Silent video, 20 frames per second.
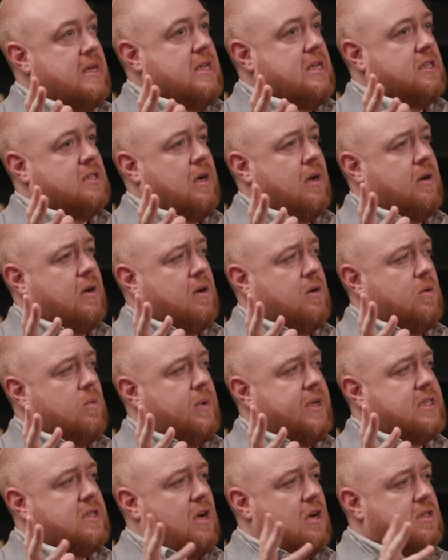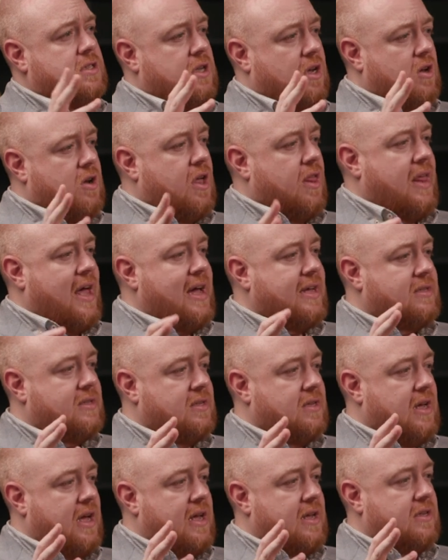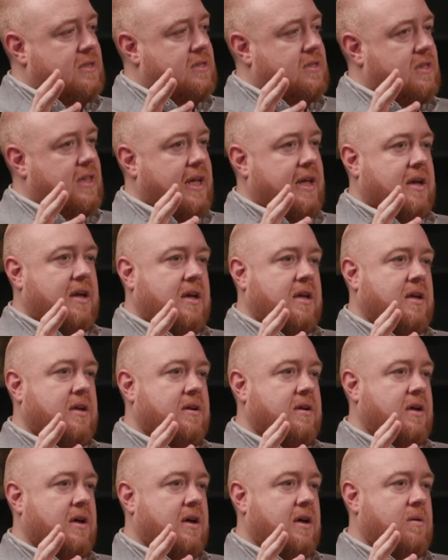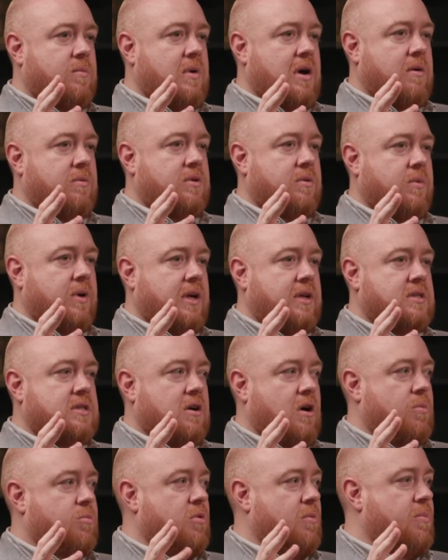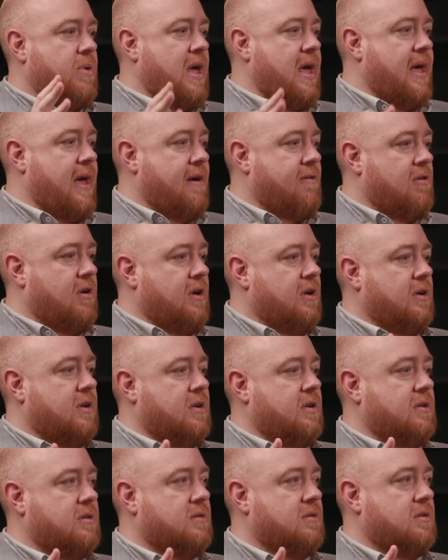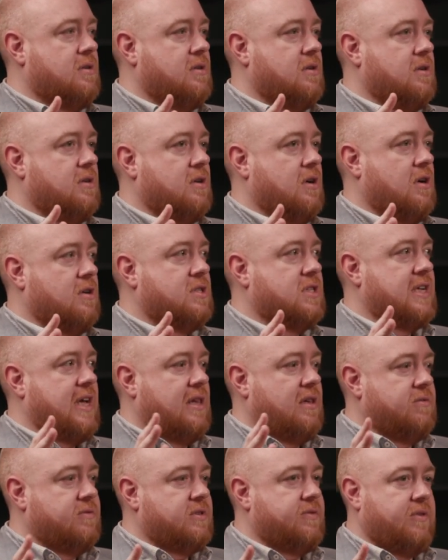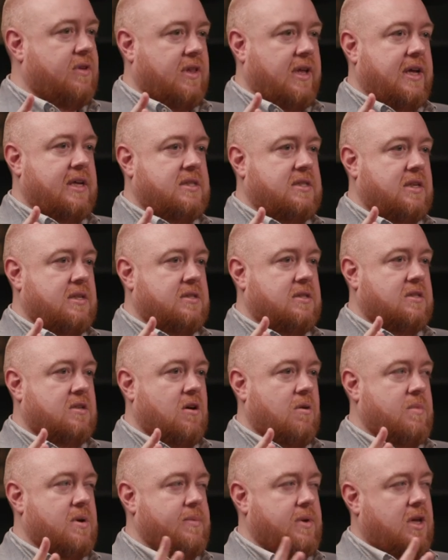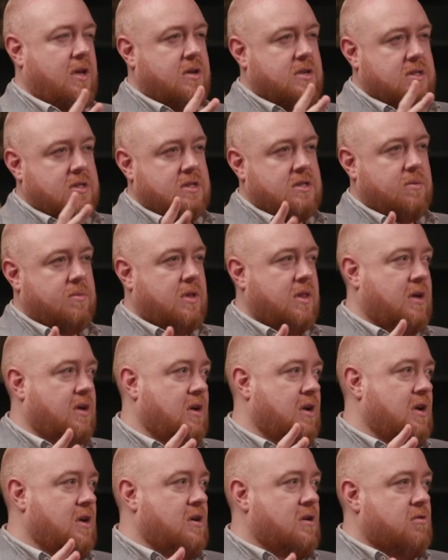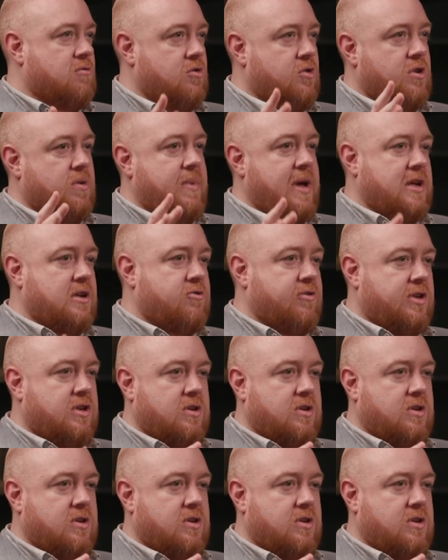so we started to look at that and think, um, how do we start preparing? ourselves for this and start maybe using some of the rudimentary